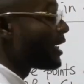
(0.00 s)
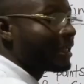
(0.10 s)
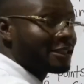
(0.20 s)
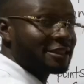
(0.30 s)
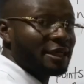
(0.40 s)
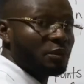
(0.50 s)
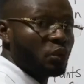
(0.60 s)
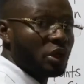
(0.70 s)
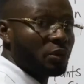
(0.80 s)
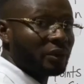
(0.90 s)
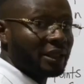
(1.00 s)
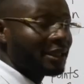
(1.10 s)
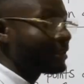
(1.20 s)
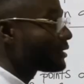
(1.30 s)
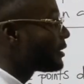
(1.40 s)
And the same way we
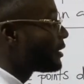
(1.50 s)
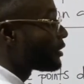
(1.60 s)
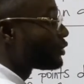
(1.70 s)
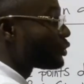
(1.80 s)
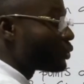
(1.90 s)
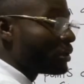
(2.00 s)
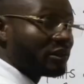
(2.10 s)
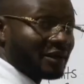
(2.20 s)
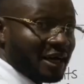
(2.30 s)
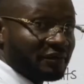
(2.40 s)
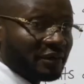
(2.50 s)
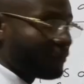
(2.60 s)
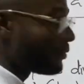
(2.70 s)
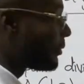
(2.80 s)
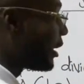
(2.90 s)
did to derive the
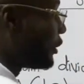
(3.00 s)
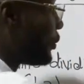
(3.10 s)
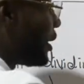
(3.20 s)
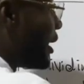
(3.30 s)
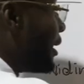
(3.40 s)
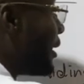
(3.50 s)
formula, you know that